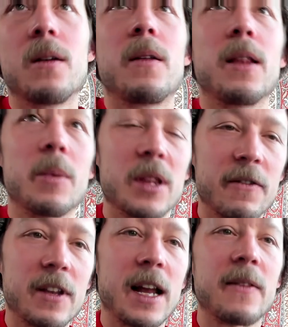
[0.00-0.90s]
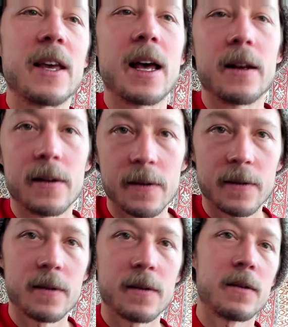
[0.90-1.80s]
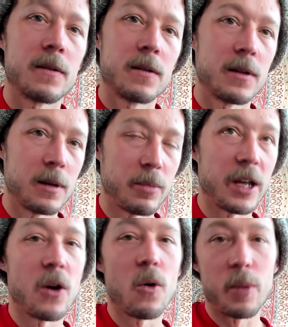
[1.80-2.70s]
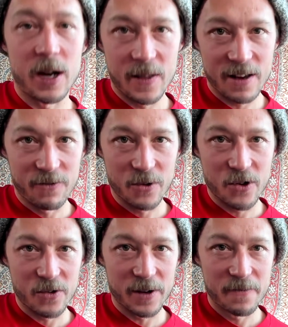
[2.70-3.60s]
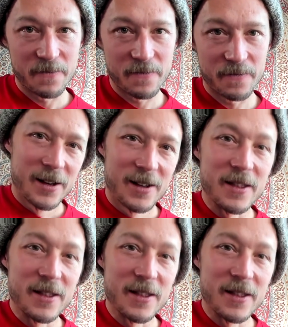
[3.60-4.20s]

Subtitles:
We lift it at the end and play open on that 1st string.